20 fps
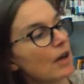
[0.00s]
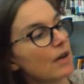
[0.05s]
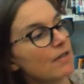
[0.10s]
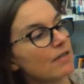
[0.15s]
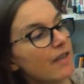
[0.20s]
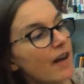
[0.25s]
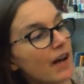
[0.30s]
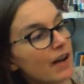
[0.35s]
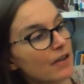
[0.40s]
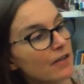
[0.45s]

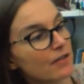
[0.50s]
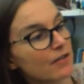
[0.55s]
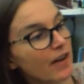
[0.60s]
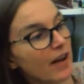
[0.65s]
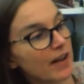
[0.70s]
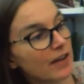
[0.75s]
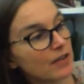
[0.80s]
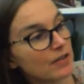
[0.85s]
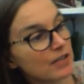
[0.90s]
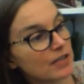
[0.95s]

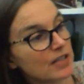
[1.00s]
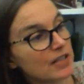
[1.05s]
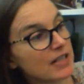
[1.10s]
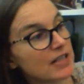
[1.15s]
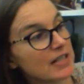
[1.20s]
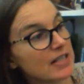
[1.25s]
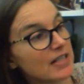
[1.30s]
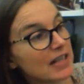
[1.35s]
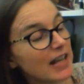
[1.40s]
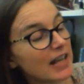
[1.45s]
Firefighters
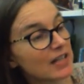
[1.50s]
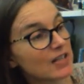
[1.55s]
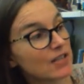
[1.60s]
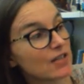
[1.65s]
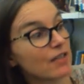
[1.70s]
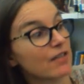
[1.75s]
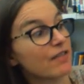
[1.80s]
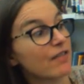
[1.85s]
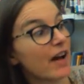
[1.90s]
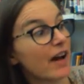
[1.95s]
need to get to
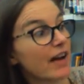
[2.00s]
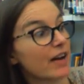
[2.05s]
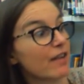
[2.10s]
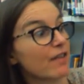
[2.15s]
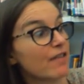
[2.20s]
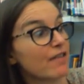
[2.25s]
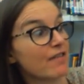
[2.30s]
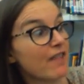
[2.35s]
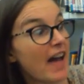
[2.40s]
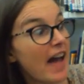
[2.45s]
the fire
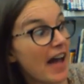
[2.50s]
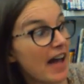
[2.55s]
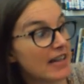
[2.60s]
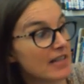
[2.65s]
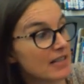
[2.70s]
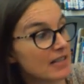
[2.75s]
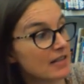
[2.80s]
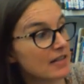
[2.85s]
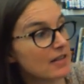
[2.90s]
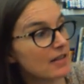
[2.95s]

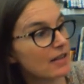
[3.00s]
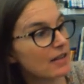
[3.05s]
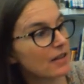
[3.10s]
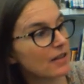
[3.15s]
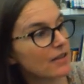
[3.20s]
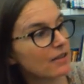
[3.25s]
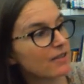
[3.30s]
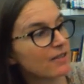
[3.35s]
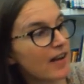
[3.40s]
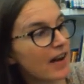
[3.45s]
fast.
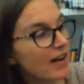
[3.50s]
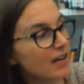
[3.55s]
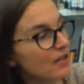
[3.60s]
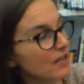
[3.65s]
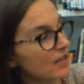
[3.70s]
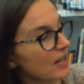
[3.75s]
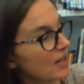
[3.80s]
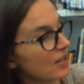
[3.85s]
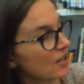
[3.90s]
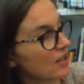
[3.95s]
The fire
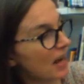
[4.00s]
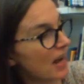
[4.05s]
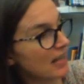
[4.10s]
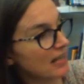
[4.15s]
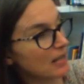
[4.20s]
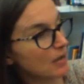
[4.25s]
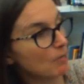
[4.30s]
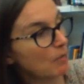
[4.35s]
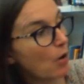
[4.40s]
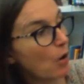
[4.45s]
station
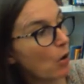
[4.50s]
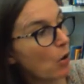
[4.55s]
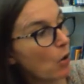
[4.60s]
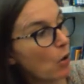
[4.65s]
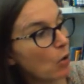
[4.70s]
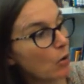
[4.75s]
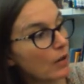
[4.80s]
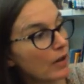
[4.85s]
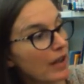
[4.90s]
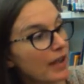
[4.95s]
has a
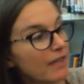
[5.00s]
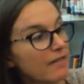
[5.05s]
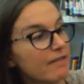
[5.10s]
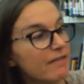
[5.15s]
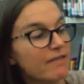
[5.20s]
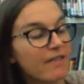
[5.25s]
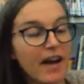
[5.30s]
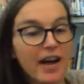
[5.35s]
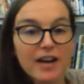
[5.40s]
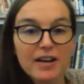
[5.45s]
pole, and
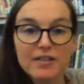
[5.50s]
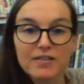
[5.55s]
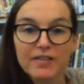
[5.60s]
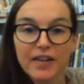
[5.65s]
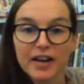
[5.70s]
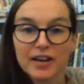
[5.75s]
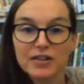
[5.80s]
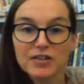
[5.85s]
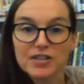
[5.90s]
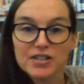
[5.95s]

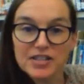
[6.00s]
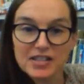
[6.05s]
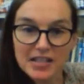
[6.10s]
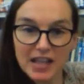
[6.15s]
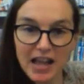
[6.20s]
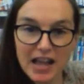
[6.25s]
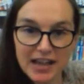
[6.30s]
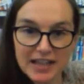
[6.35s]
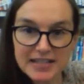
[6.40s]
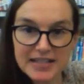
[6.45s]
firefighters
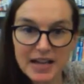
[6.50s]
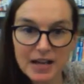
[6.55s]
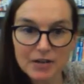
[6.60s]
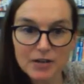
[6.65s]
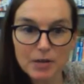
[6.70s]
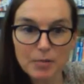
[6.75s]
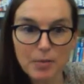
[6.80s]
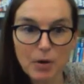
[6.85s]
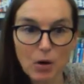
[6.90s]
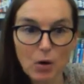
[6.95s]
slide down
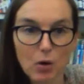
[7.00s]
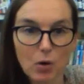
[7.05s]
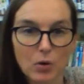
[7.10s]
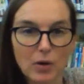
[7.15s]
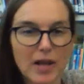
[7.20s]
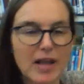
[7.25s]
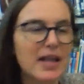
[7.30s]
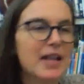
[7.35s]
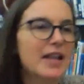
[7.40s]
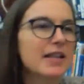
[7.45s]
the pole
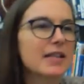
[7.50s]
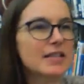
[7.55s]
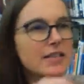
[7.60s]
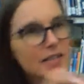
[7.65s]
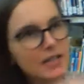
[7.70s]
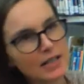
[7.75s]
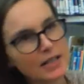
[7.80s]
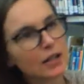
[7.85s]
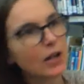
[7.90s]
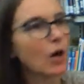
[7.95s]

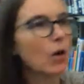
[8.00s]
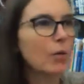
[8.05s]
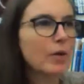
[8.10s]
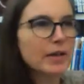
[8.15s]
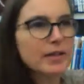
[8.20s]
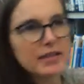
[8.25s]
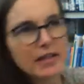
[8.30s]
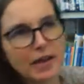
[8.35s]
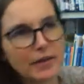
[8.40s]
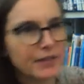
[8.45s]
instead of
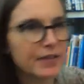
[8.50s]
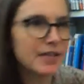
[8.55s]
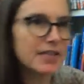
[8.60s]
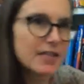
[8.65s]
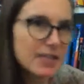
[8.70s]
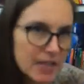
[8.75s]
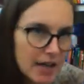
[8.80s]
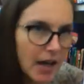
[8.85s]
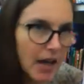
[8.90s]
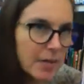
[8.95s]
going down the
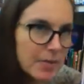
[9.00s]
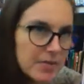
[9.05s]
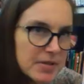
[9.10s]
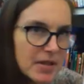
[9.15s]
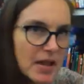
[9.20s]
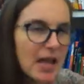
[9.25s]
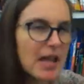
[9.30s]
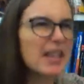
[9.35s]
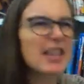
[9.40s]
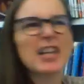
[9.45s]
steps.
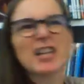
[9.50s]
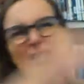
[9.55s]
They